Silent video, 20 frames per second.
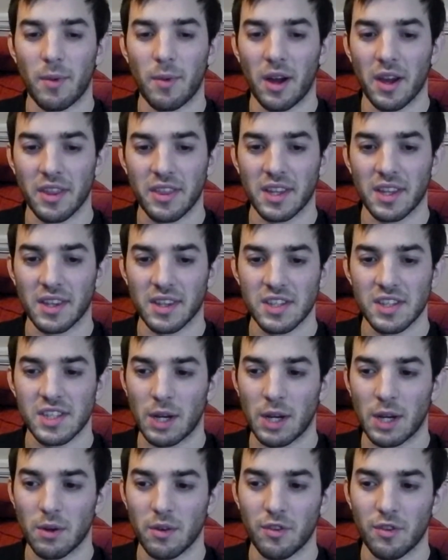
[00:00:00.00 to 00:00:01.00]
but I think this
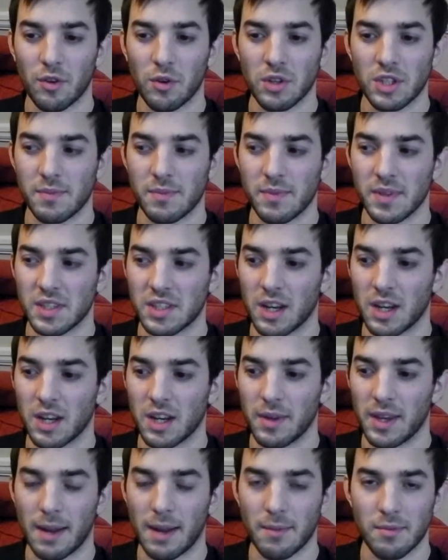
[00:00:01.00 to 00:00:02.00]
Tegra 4 chip is going to
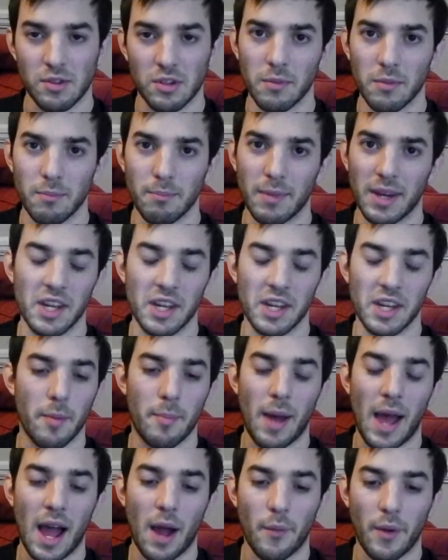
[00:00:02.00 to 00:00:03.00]
be an absolute media
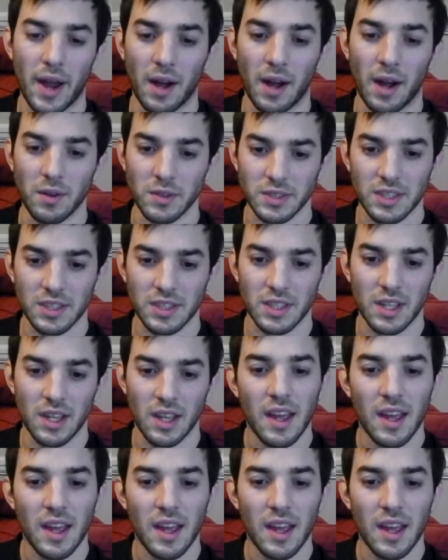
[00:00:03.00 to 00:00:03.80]
powerhouse.